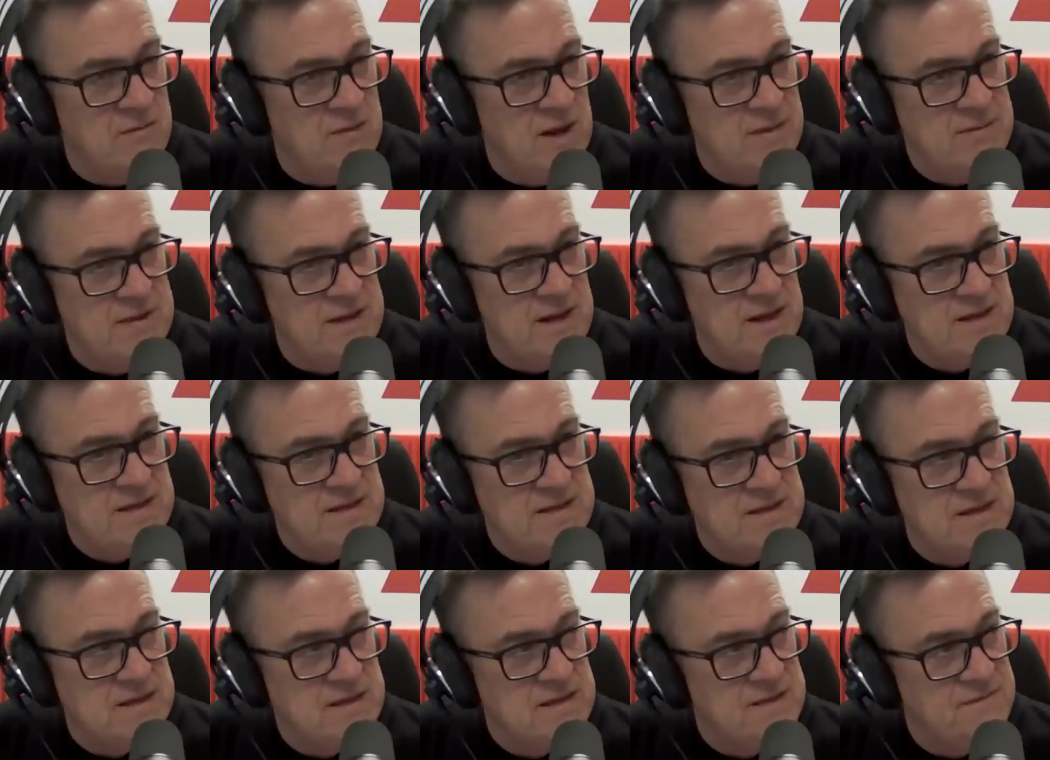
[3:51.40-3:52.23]
Well, maybe
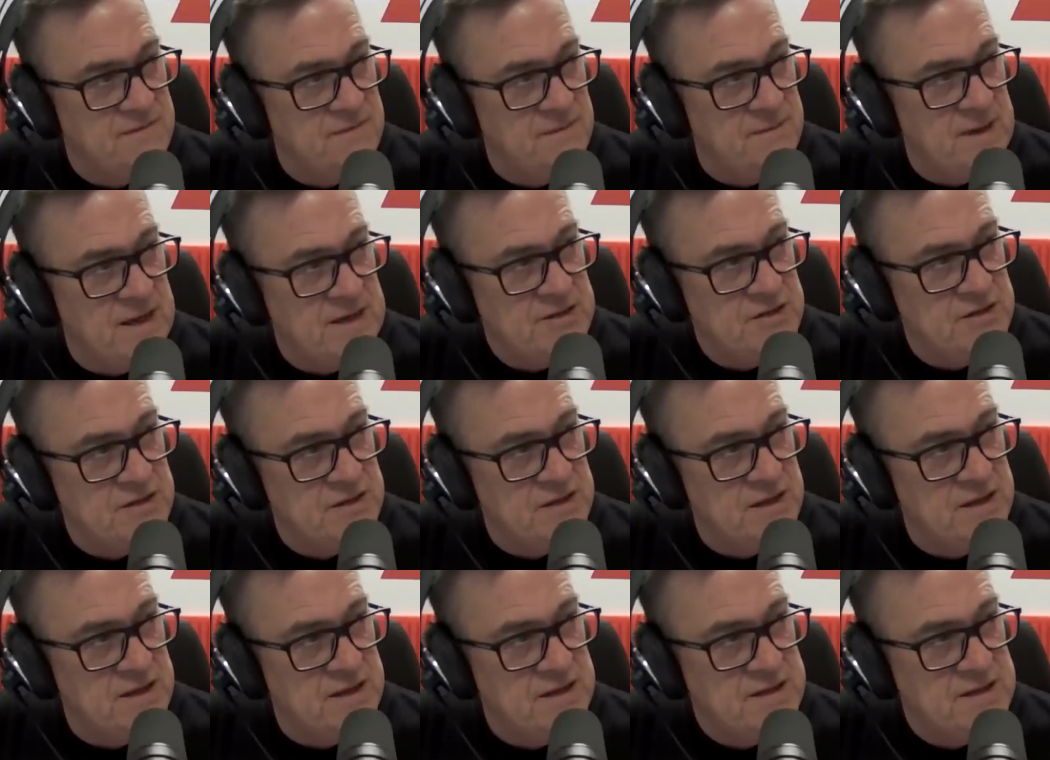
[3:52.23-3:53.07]
that's
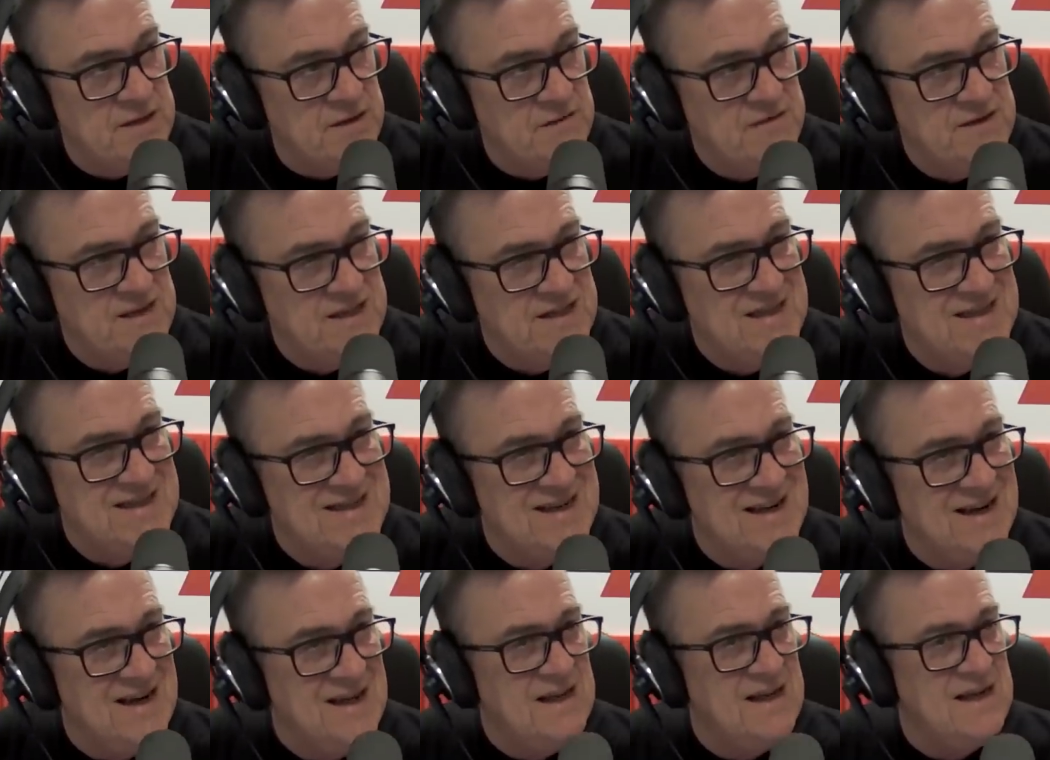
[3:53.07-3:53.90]
disinformation in itself. Did
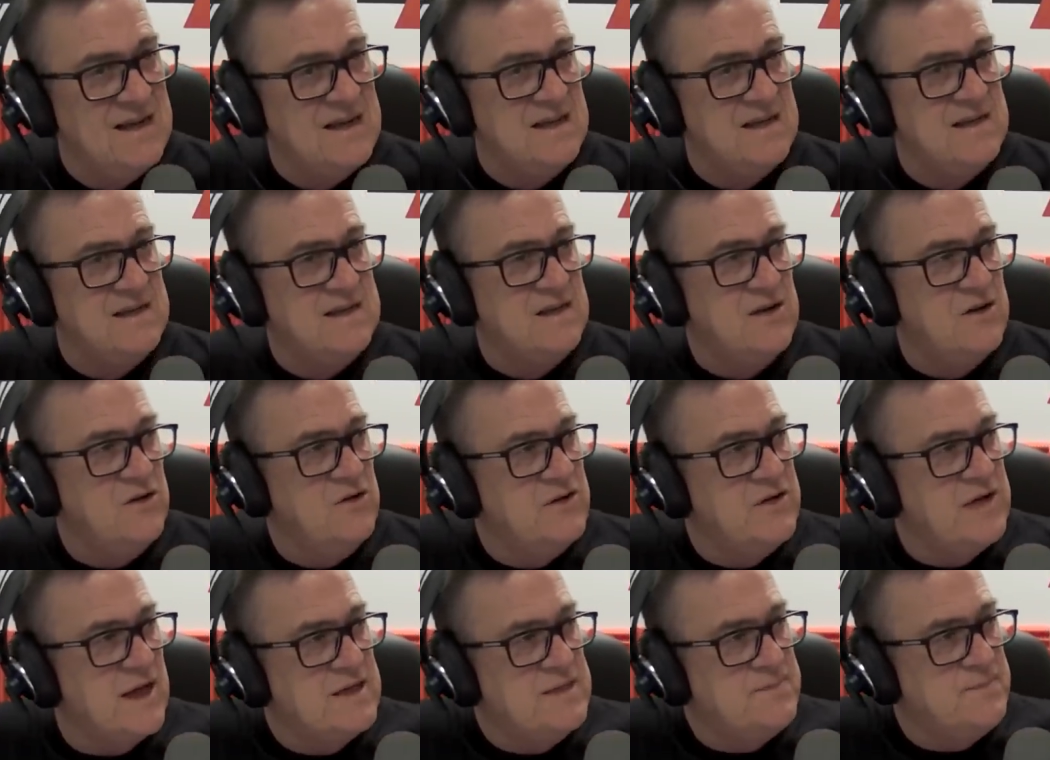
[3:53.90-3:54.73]
she tell us
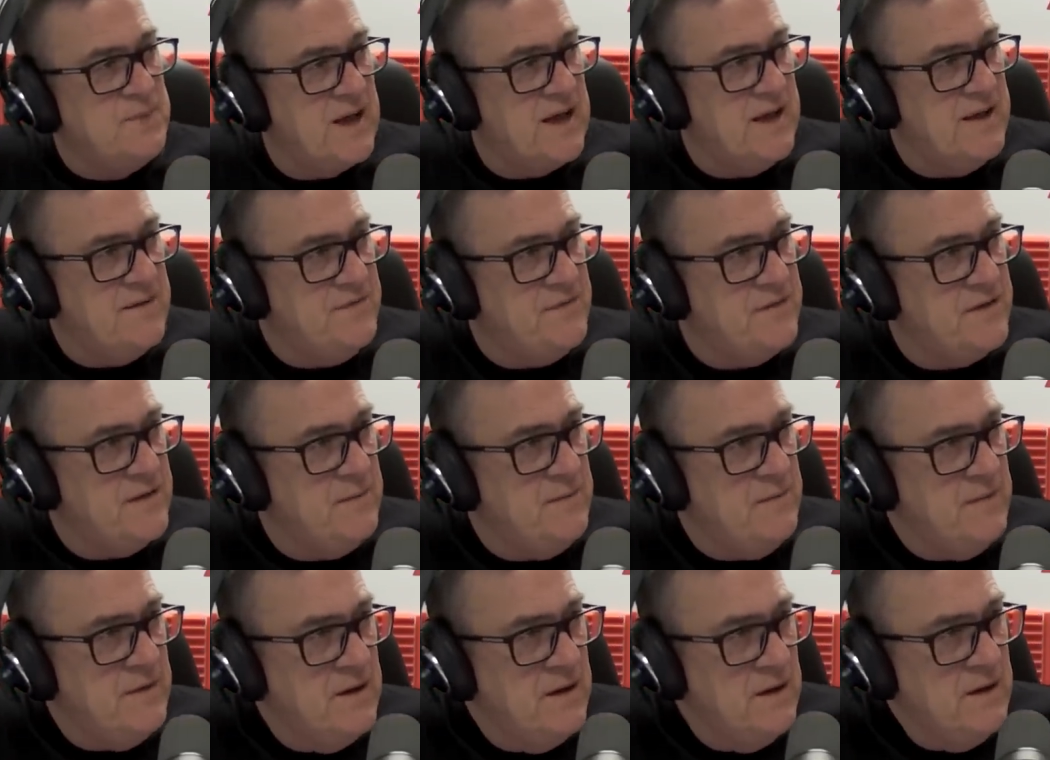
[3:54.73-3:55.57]
who does pay for
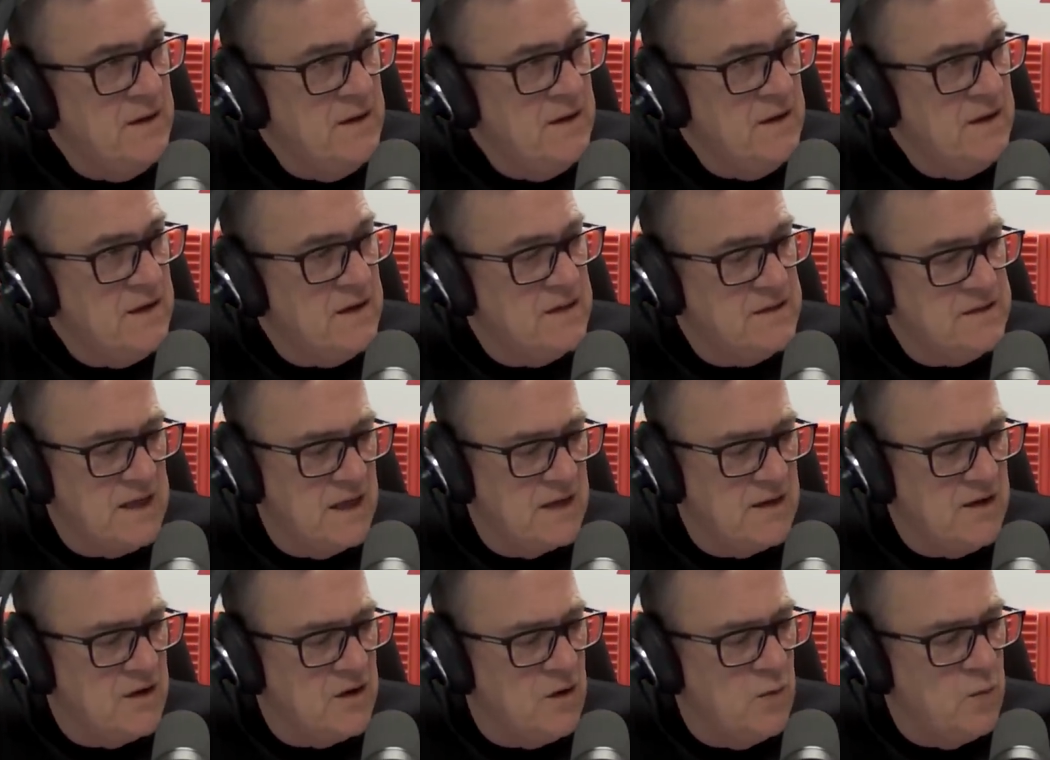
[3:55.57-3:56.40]
them? Because
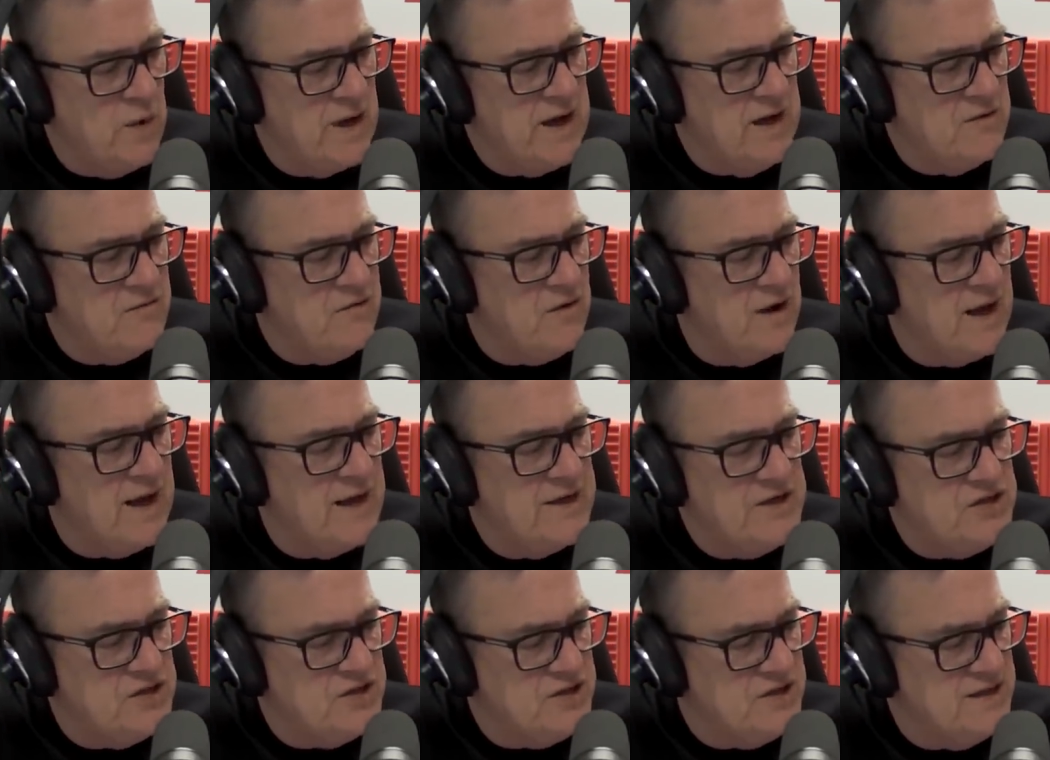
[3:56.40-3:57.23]
they've got a weird
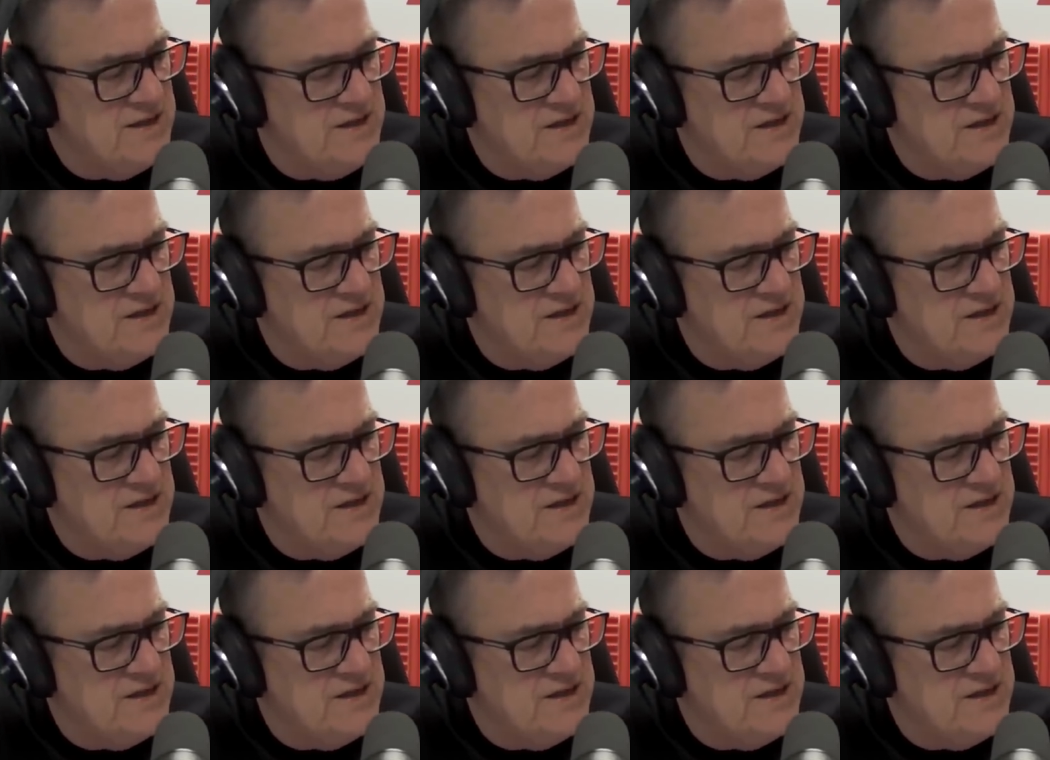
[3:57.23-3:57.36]
relationship.